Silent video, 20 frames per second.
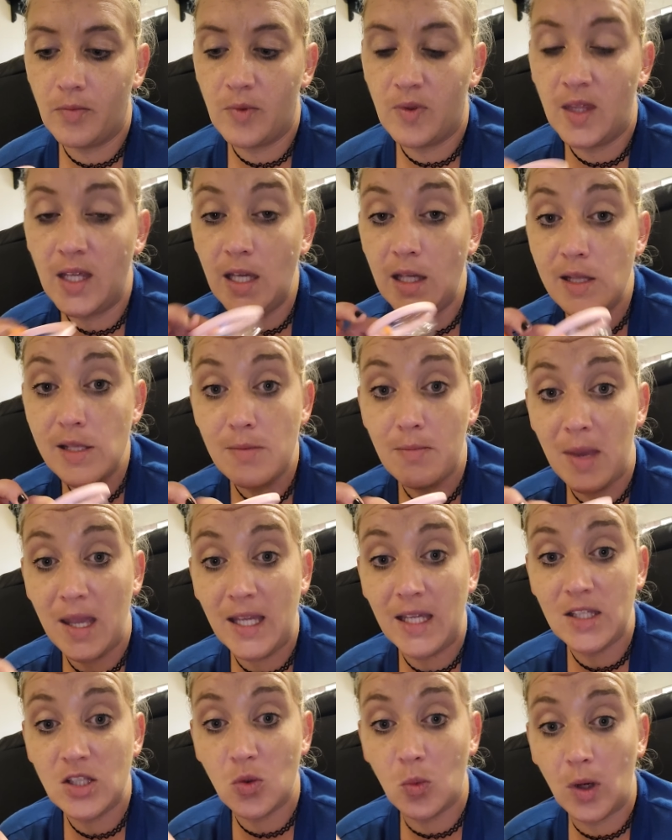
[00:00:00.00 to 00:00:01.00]
these
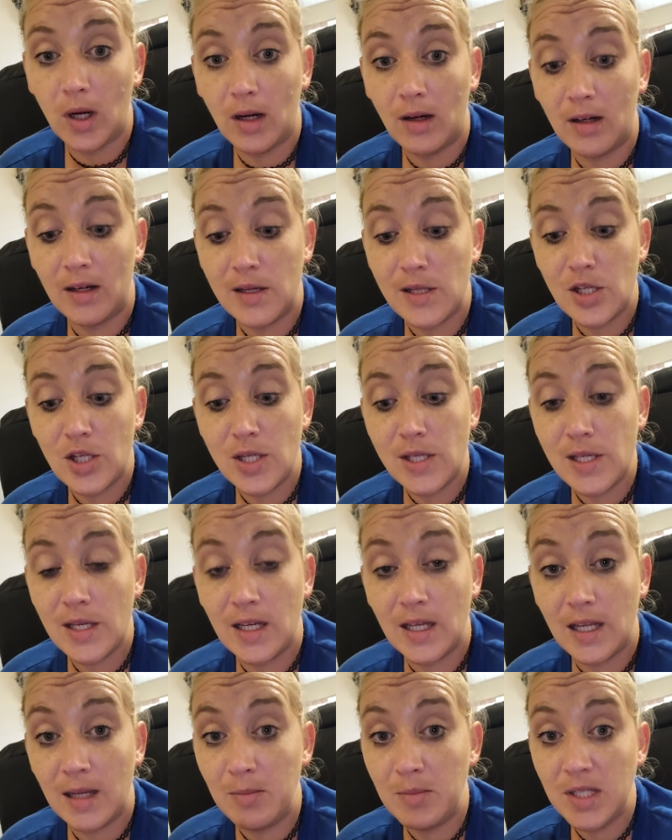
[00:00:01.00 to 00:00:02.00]
make it to where it's just
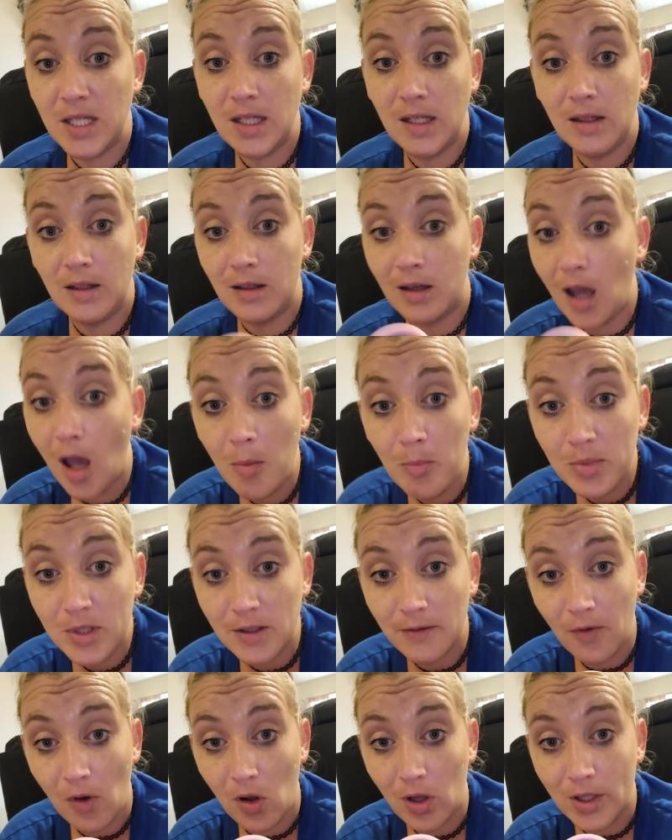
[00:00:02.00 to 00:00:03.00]
an empty cup
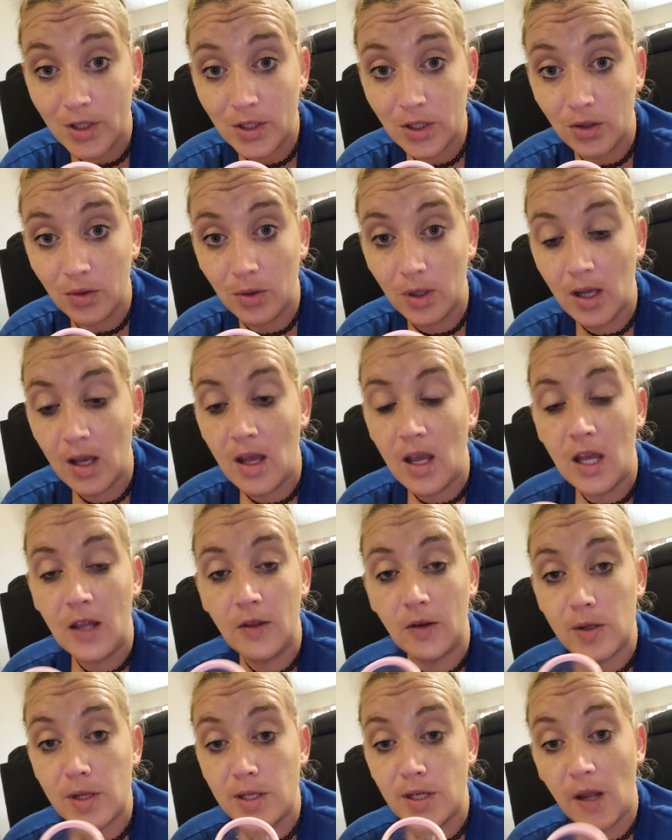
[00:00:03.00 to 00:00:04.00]
to fall into.
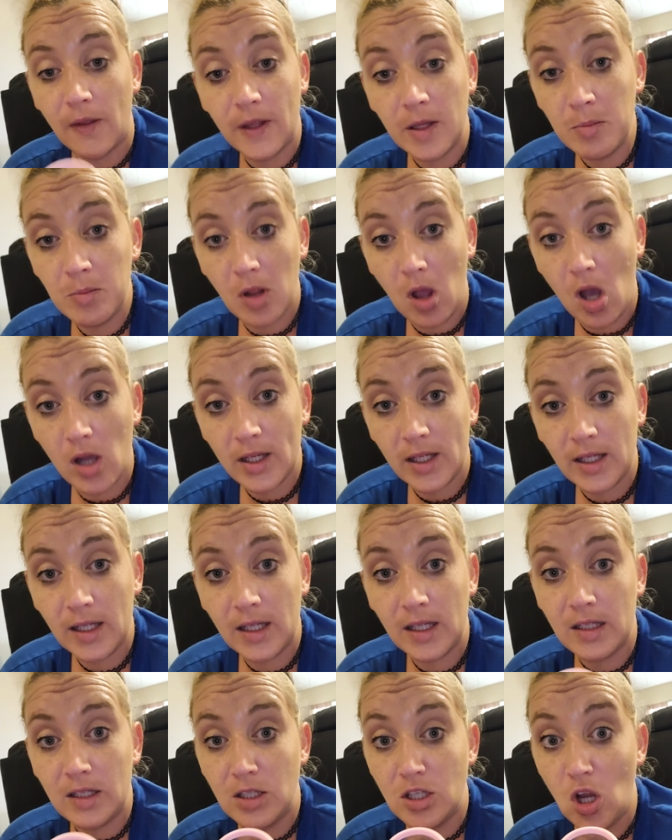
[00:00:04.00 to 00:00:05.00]
There's nothing blocking
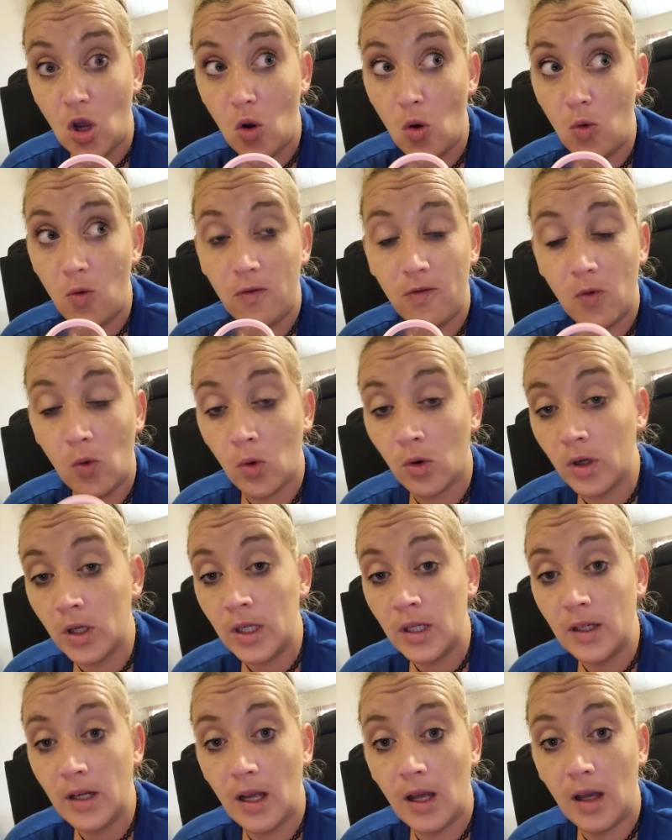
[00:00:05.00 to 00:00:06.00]
it, no
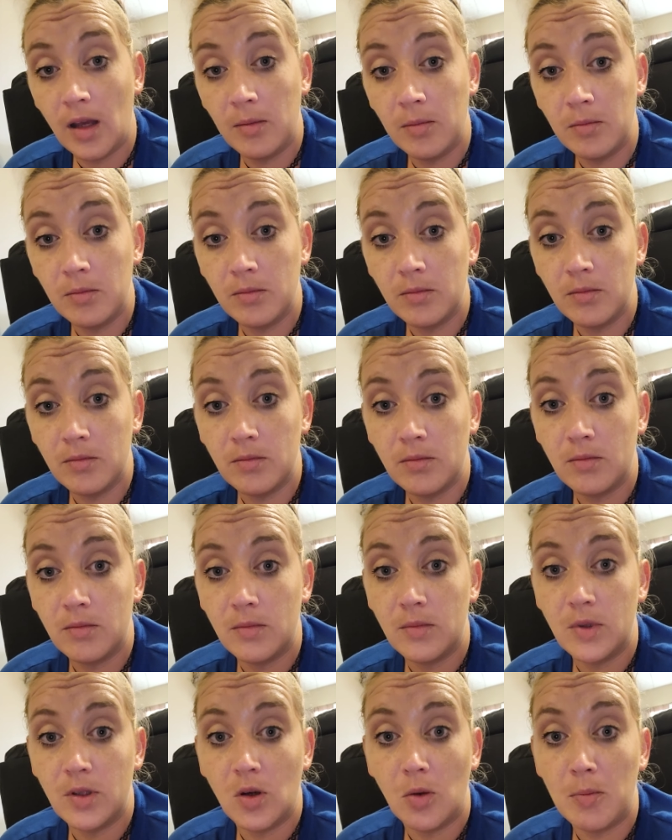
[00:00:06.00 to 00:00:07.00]
foreign,
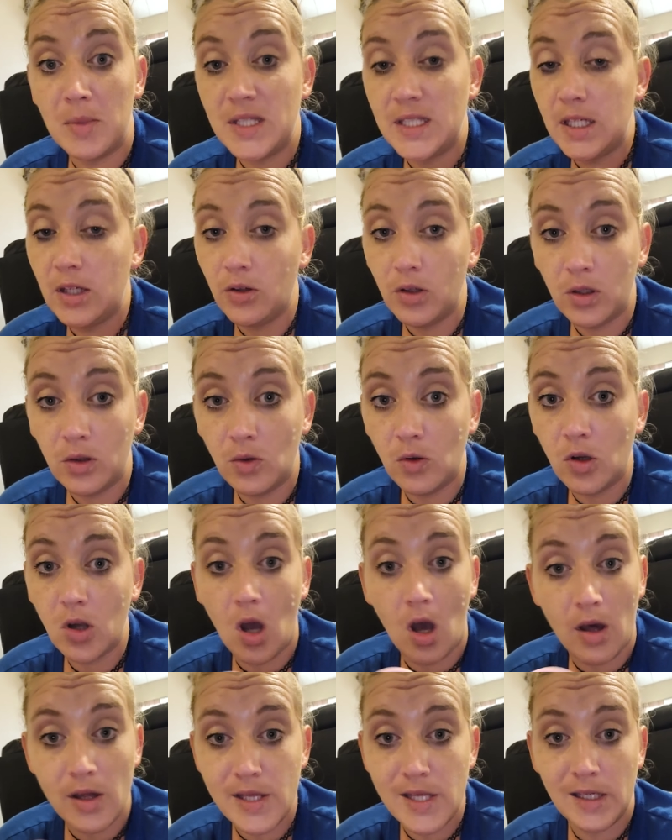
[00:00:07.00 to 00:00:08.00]
material
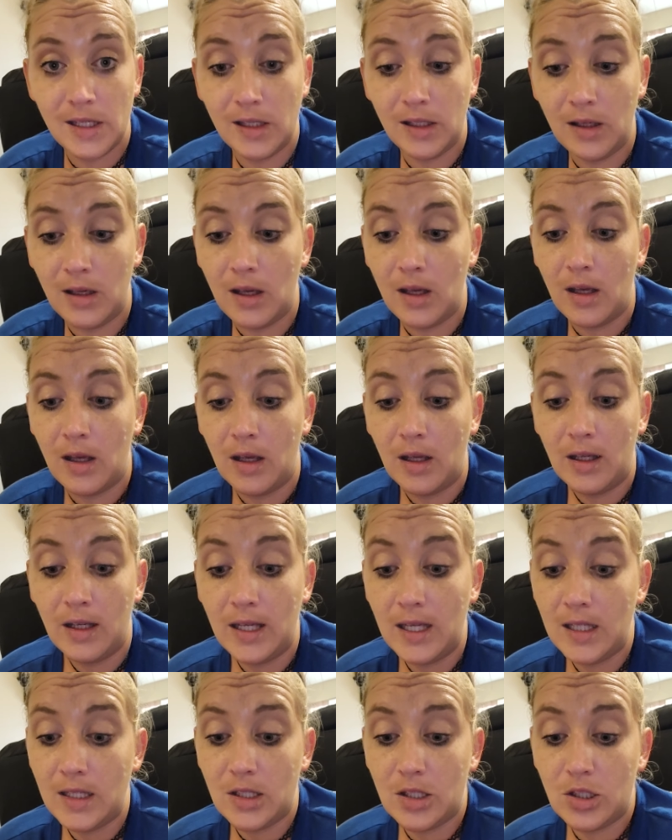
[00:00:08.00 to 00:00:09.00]
causing
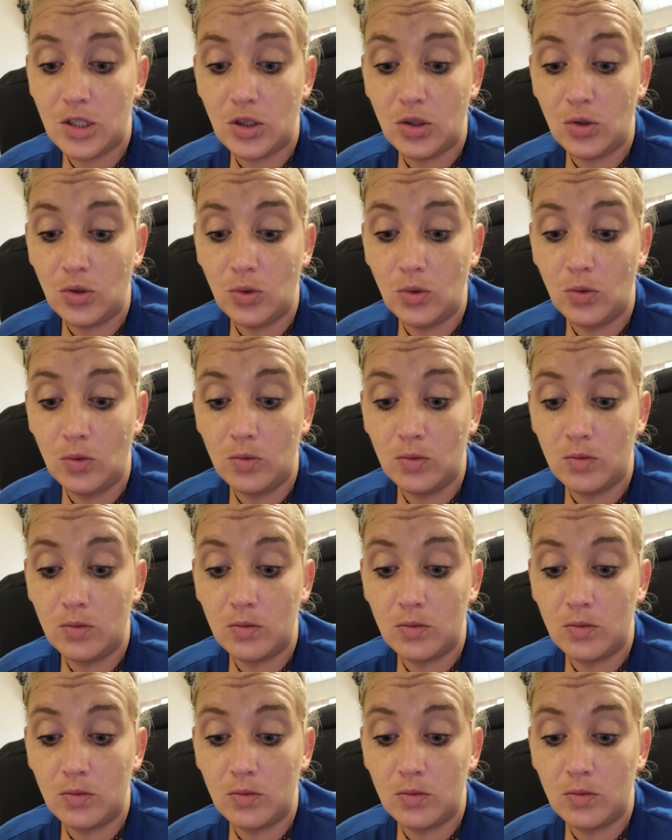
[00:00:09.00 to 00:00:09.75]
it to